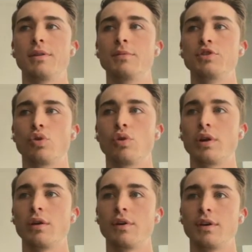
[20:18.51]
the
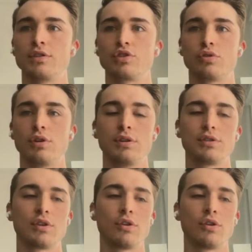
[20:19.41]
majority of it is trees.